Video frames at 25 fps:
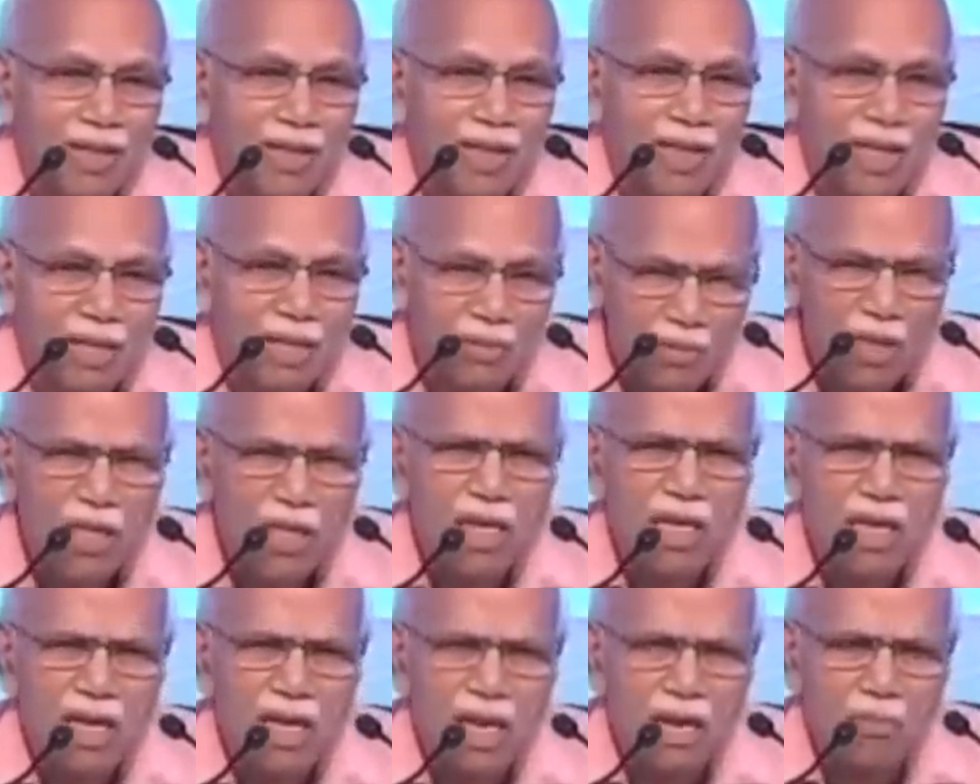It
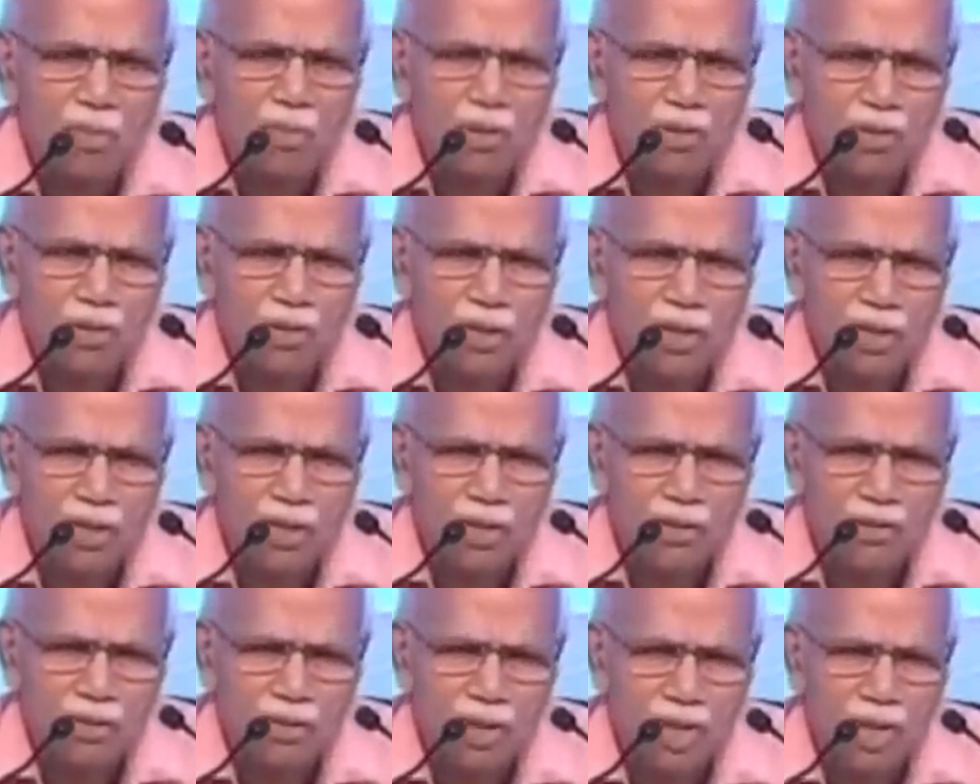immediately happens.
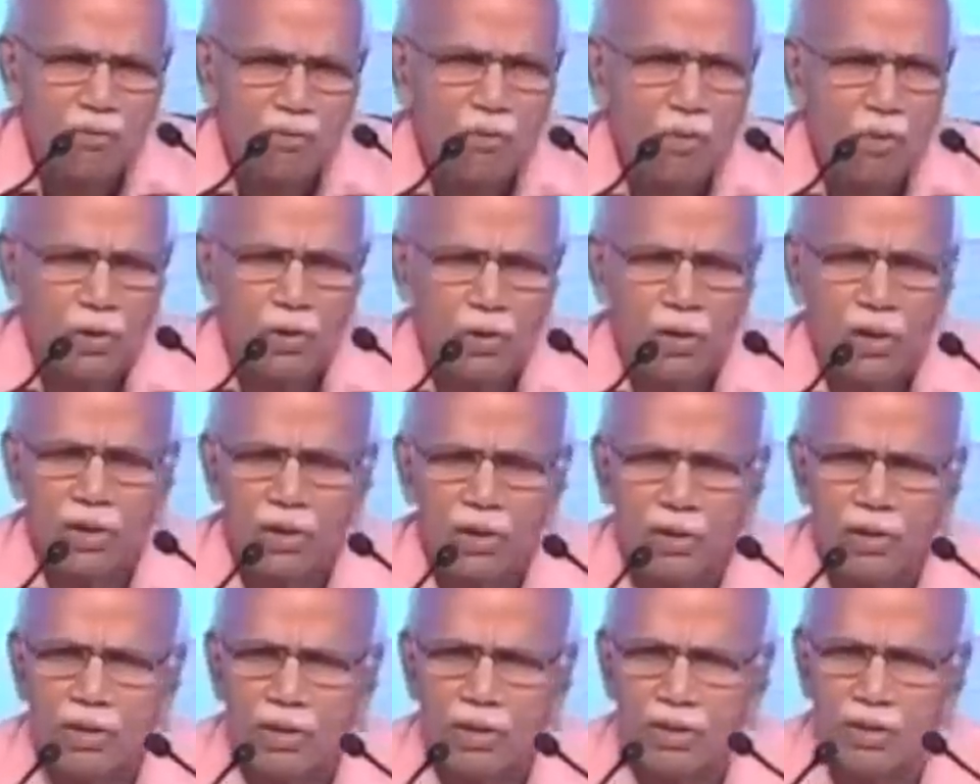When a
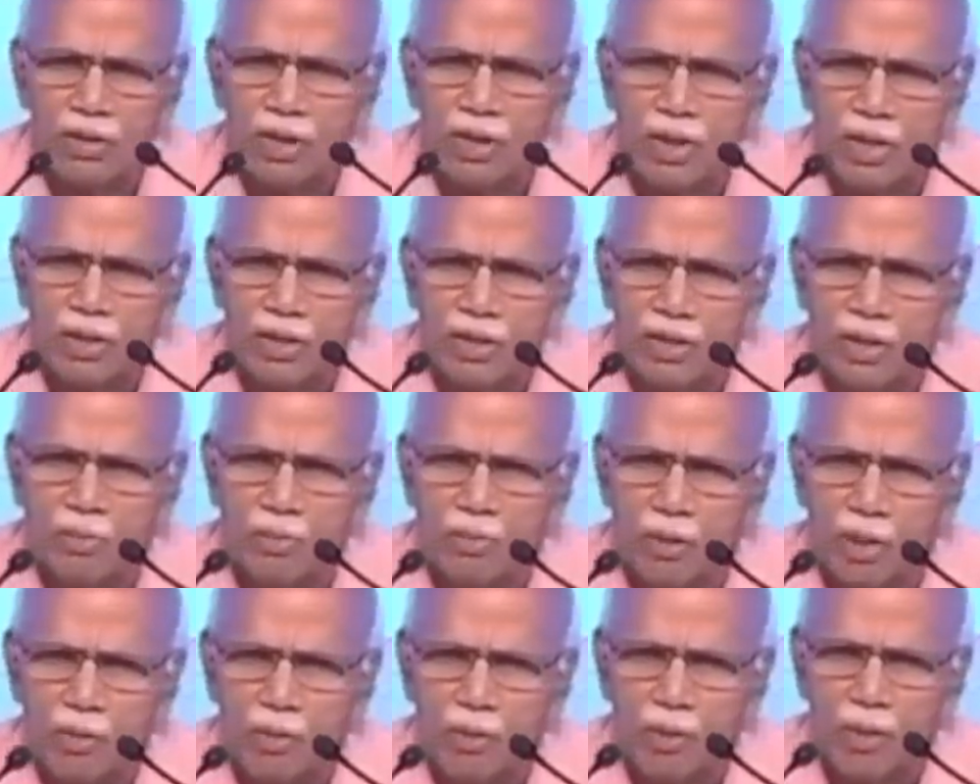photon
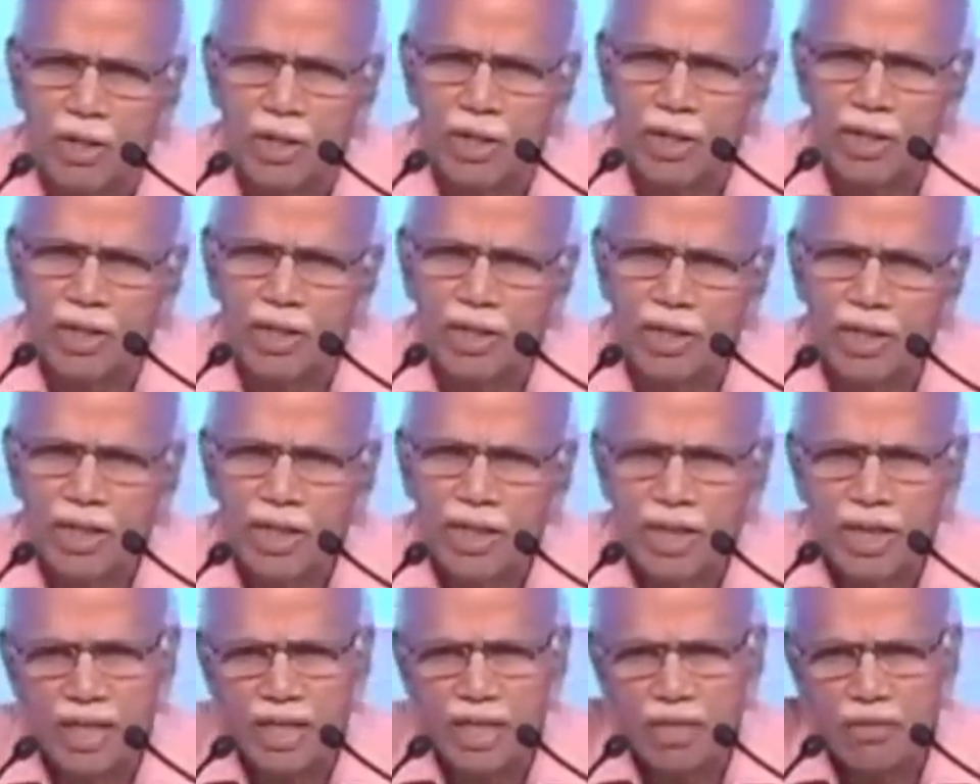jumping about here,
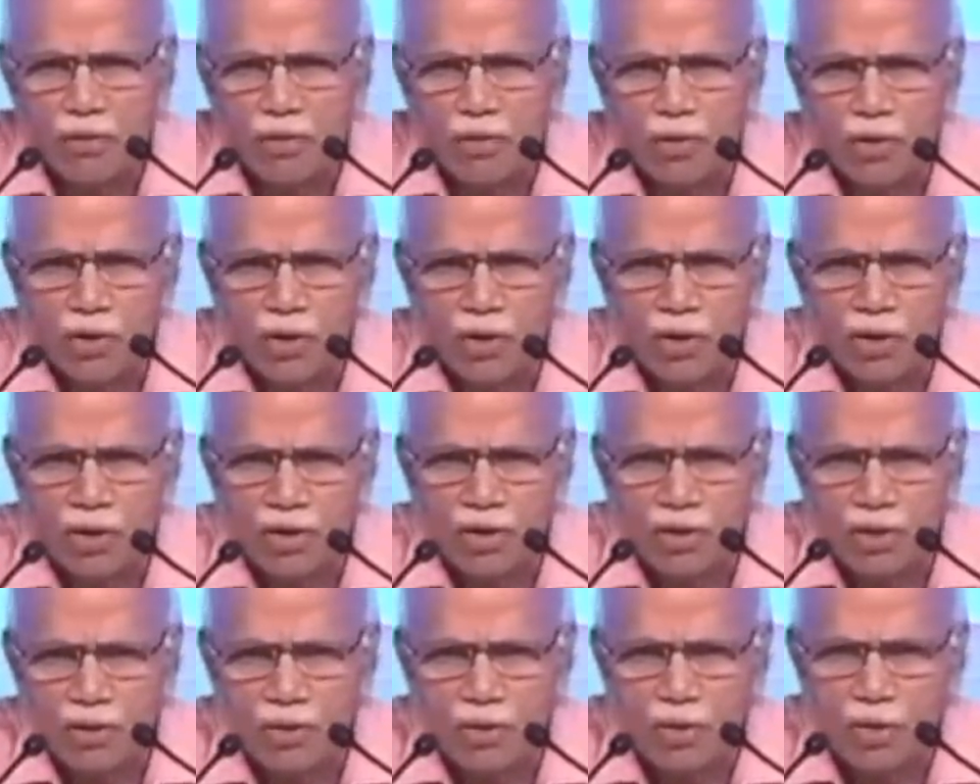another photon
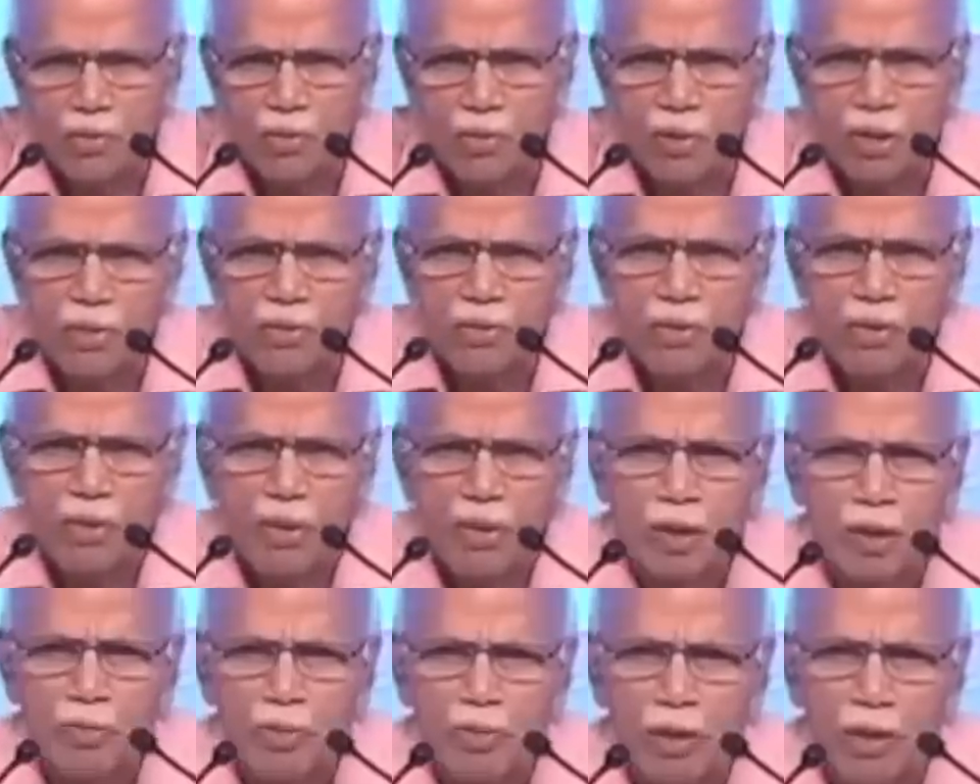counterpart will be
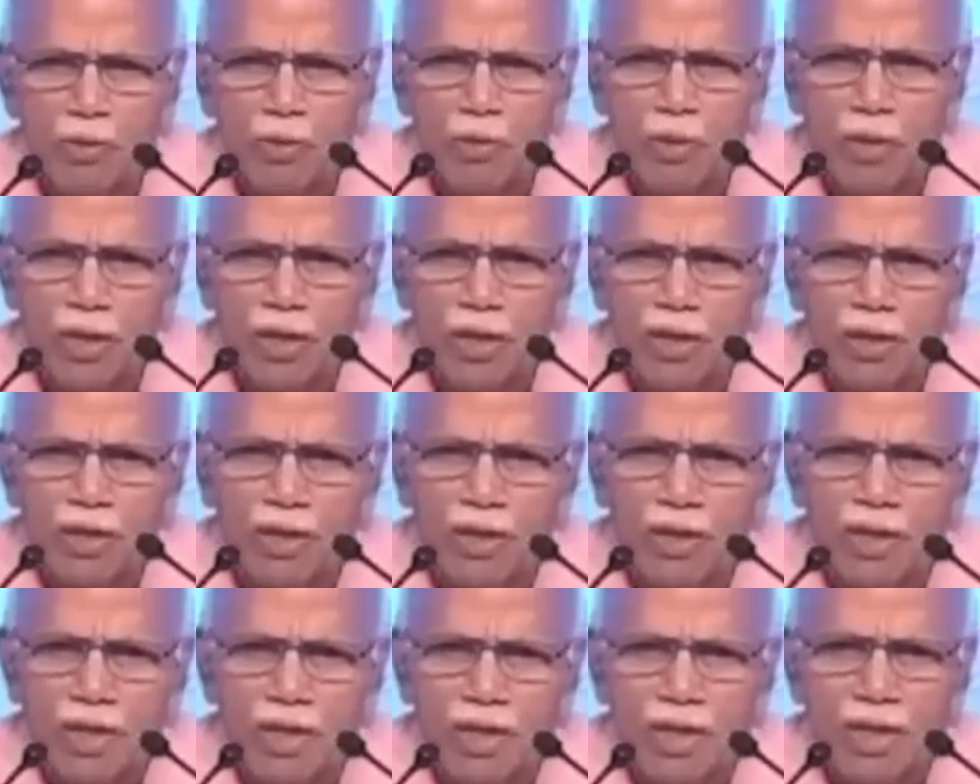jumping about in
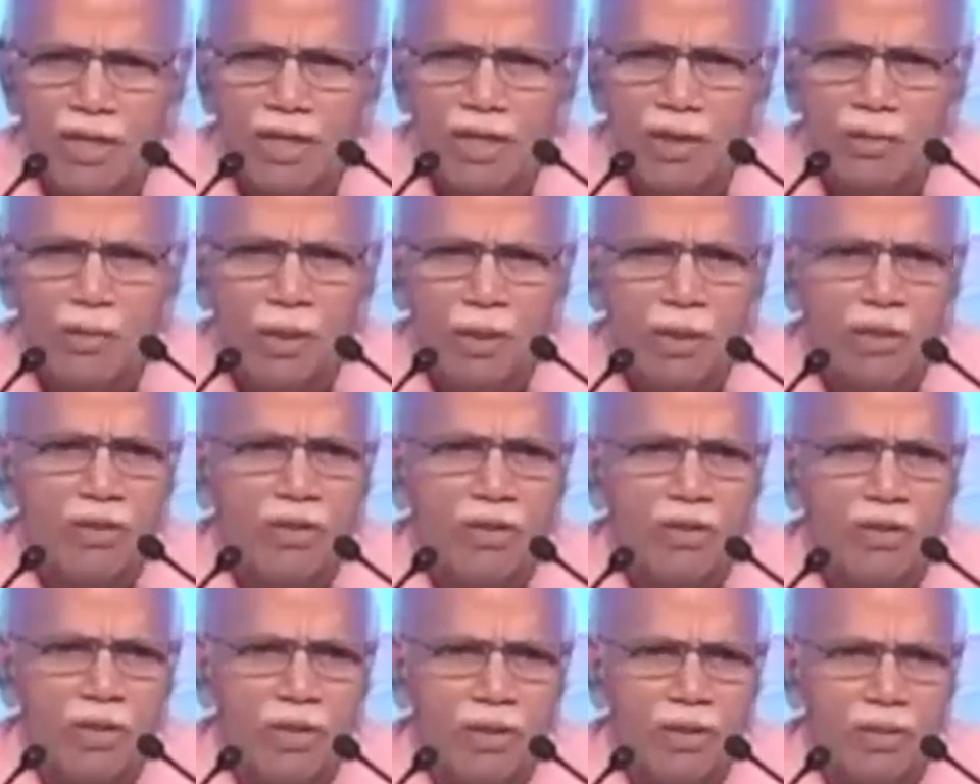the
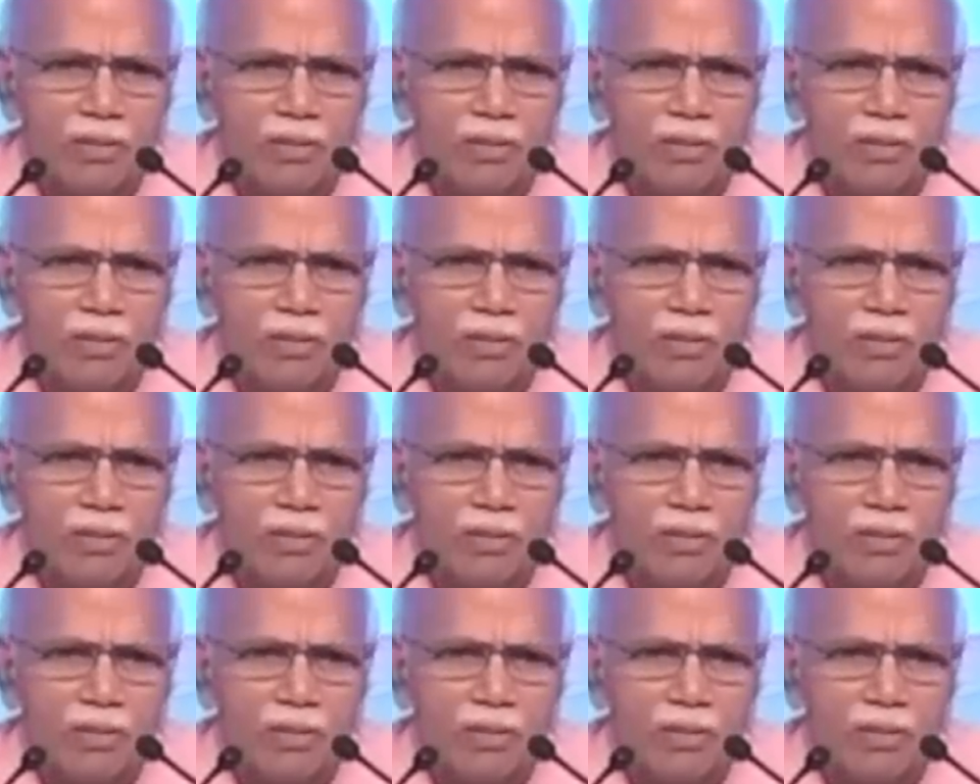person's.